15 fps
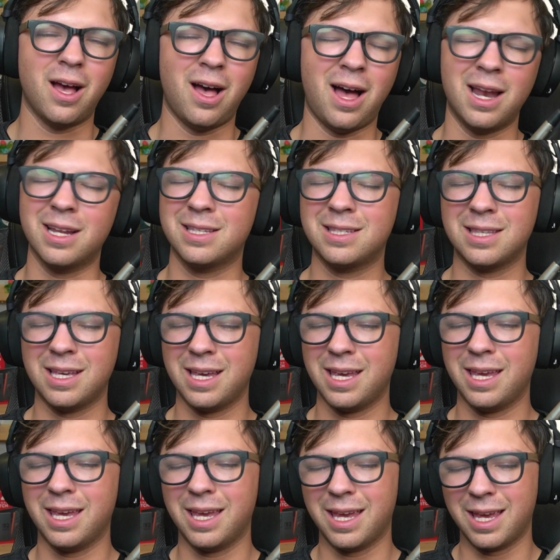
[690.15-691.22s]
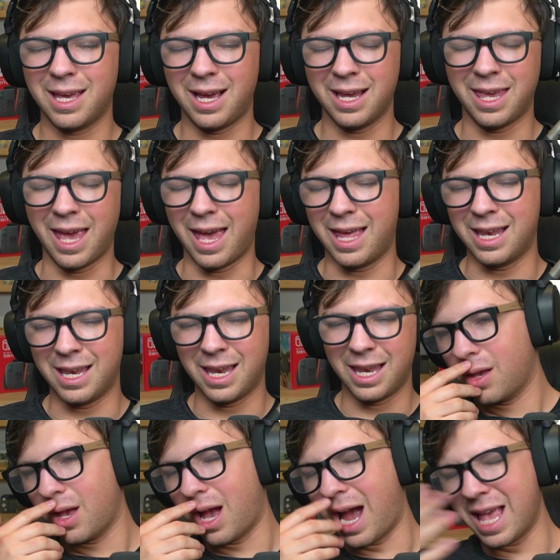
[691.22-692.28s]
Honestly, again,
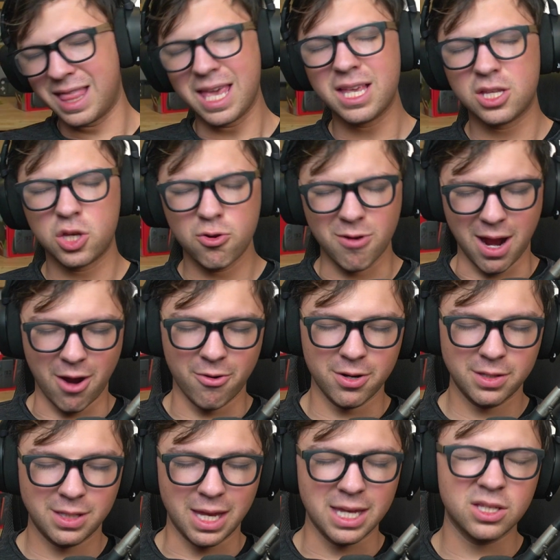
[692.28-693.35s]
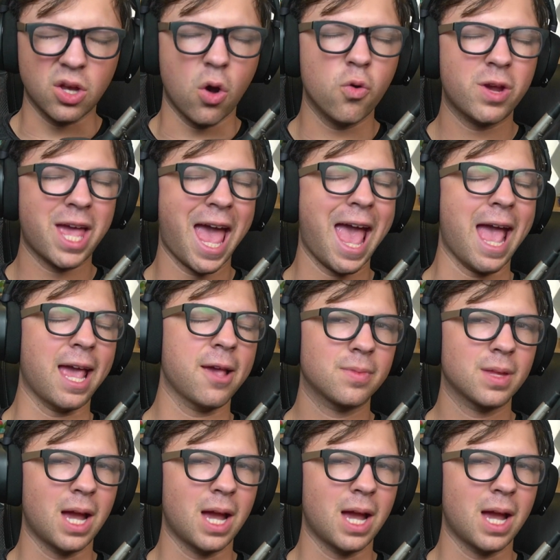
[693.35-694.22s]
I think 2 hours is okay.